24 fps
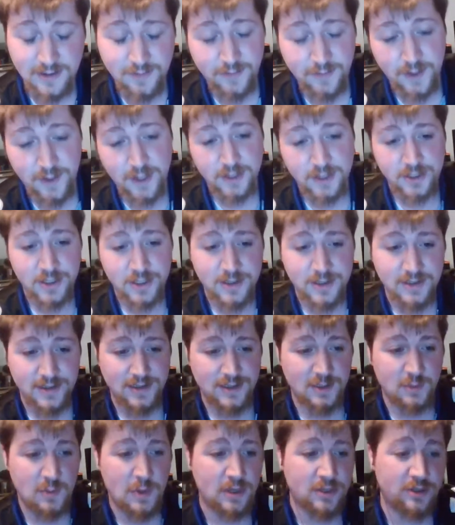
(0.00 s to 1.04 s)
finishes,
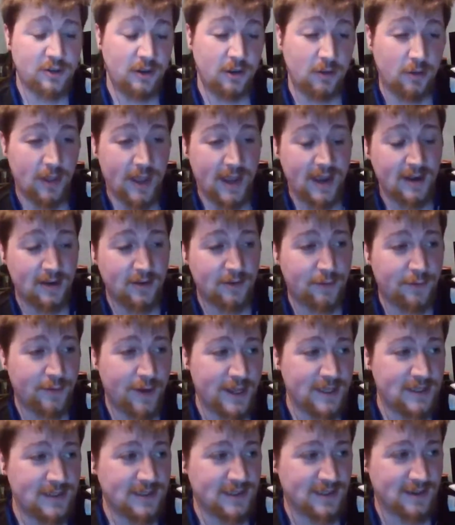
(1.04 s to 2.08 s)
especially late in
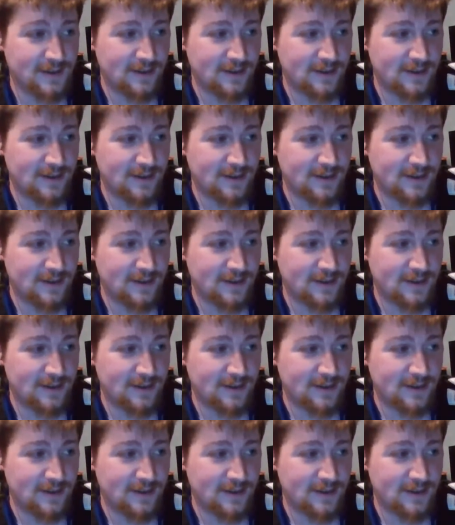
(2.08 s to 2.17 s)
fights.